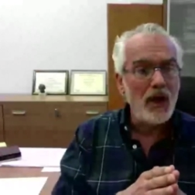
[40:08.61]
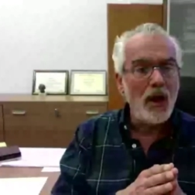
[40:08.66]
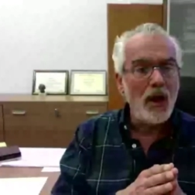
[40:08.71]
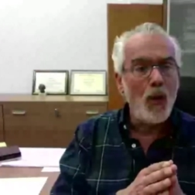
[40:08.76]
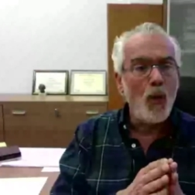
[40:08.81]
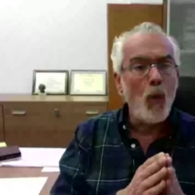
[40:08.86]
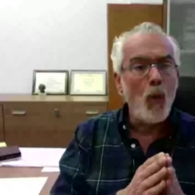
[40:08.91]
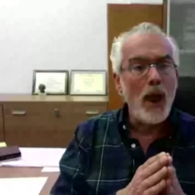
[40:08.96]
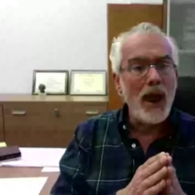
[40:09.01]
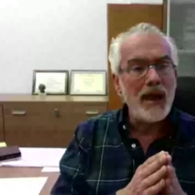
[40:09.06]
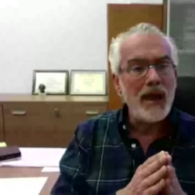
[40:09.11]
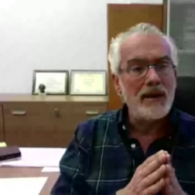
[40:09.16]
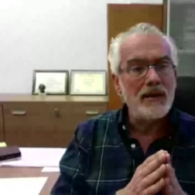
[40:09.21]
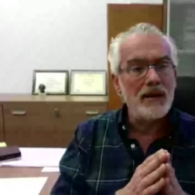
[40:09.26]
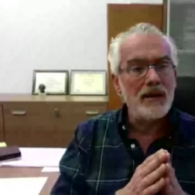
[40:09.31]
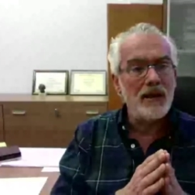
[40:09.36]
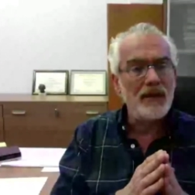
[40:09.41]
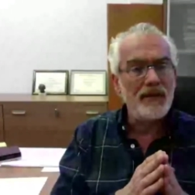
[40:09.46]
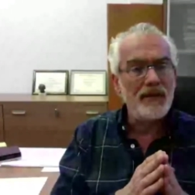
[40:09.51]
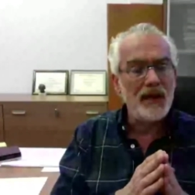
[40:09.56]
when
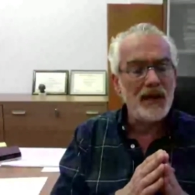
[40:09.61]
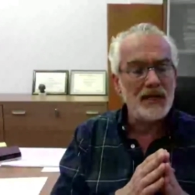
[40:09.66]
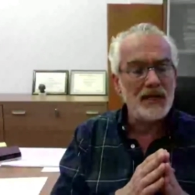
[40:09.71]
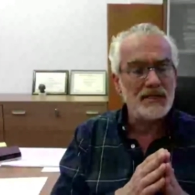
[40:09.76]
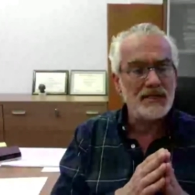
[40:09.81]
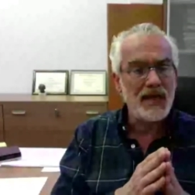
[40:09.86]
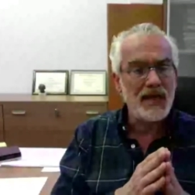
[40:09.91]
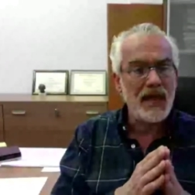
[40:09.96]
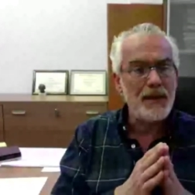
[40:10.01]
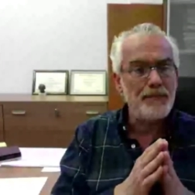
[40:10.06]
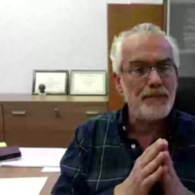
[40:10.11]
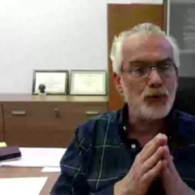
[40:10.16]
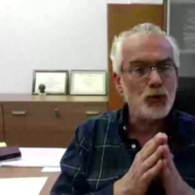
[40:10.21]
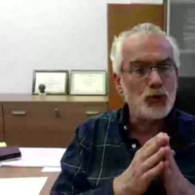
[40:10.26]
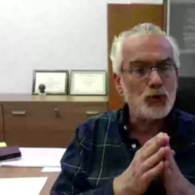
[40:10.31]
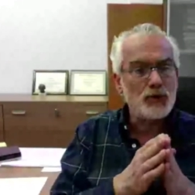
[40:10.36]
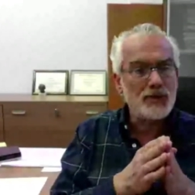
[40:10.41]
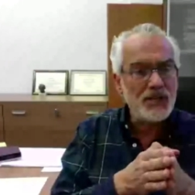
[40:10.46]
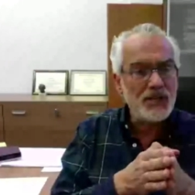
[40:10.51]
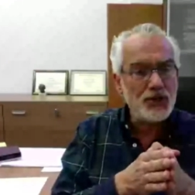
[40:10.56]
there is a
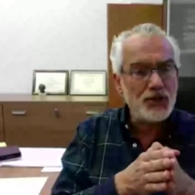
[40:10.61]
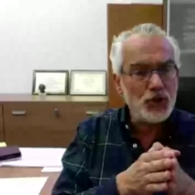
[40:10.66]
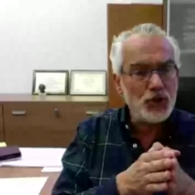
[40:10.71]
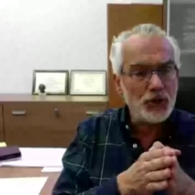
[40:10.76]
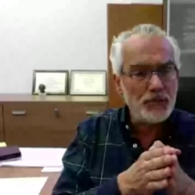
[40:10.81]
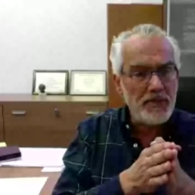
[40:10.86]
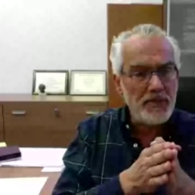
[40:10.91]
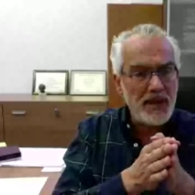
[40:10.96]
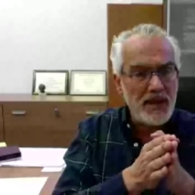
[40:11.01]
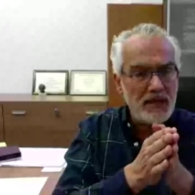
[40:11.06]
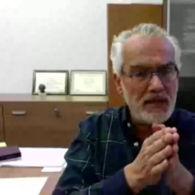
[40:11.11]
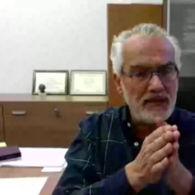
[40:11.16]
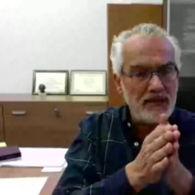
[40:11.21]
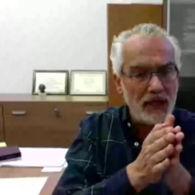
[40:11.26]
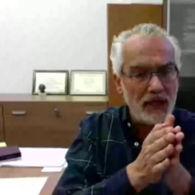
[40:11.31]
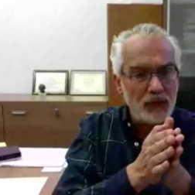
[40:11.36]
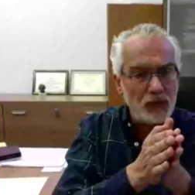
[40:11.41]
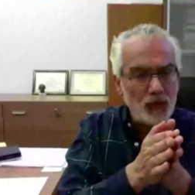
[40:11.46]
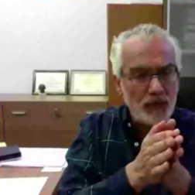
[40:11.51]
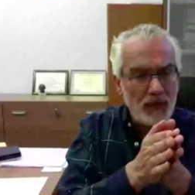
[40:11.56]
procedure being
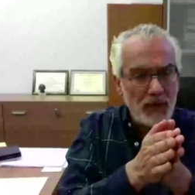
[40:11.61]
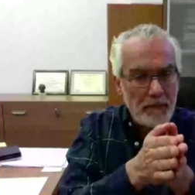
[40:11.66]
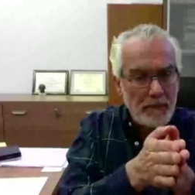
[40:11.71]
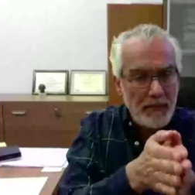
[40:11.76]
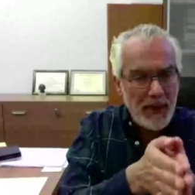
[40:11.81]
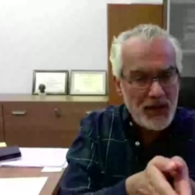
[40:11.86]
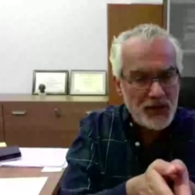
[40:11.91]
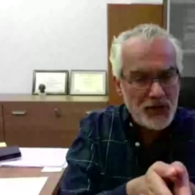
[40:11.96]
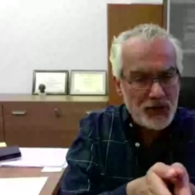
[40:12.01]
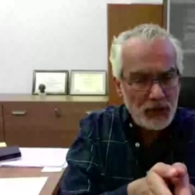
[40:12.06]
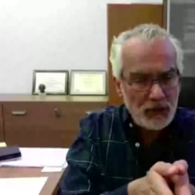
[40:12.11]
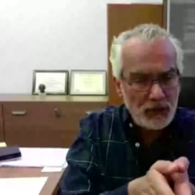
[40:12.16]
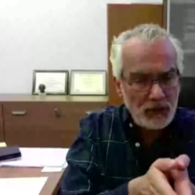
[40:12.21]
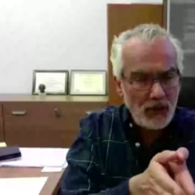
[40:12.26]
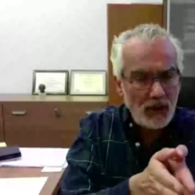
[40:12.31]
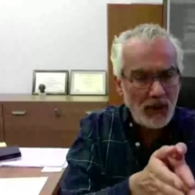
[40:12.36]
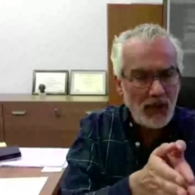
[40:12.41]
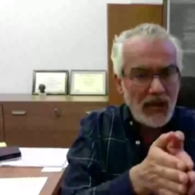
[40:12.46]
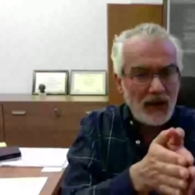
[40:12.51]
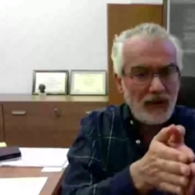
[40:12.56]
done to the patient
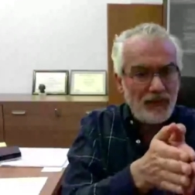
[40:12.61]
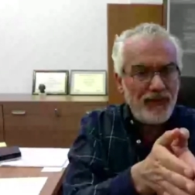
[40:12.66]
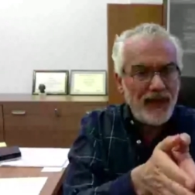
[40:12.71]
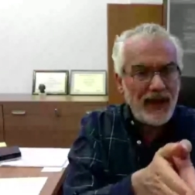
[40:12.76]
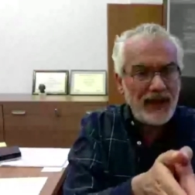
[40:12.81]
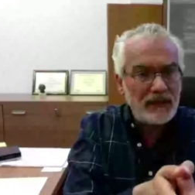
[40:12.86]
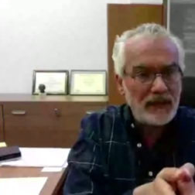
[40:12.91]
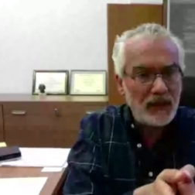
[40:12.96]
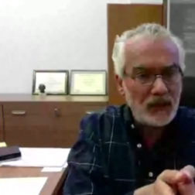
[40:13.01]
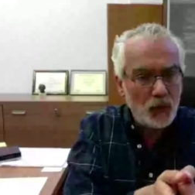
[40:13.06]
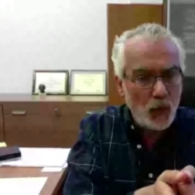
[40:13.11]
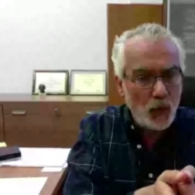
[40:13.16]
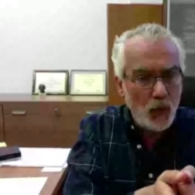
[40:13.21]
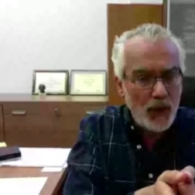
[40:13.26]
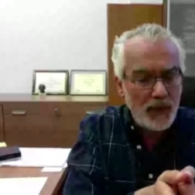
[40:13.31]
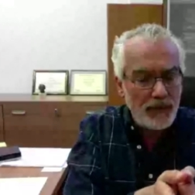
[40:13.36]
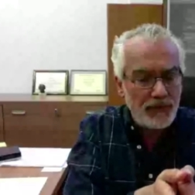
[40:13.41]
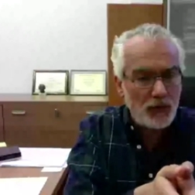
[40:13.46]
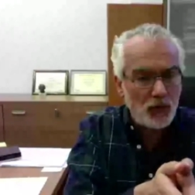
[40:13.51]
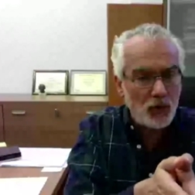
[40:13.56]
infected
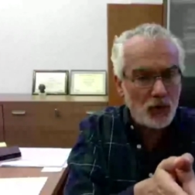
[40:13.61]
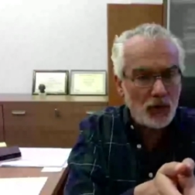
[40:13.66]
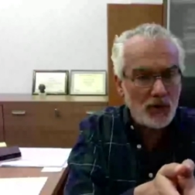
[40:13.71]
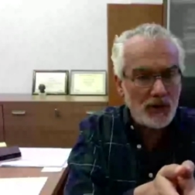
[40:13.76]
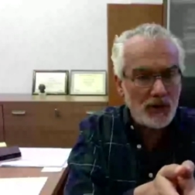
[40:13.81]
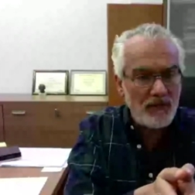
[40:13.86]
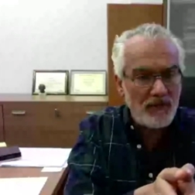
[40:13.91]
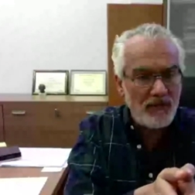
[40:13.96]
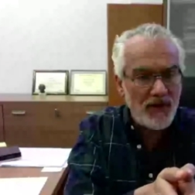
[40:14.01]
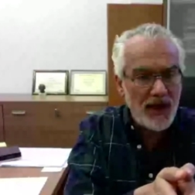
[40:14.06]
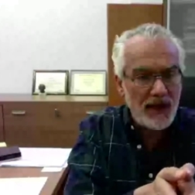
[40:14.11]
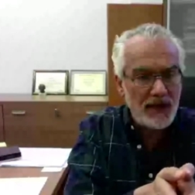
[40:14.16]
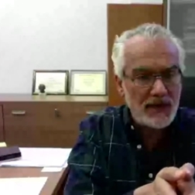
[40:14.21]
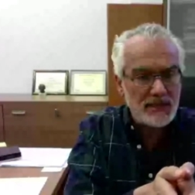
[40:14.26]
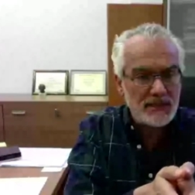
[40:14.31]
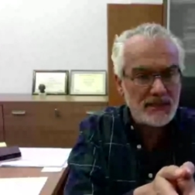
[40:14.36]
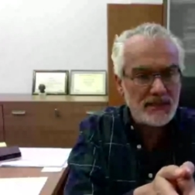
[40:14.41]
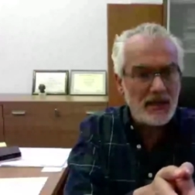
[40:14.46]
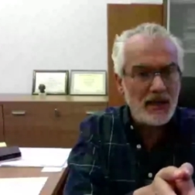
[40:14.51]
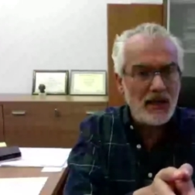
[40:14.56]
with
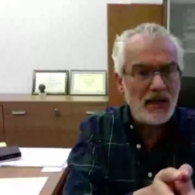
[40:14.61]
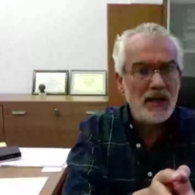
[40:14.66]
coronavirus,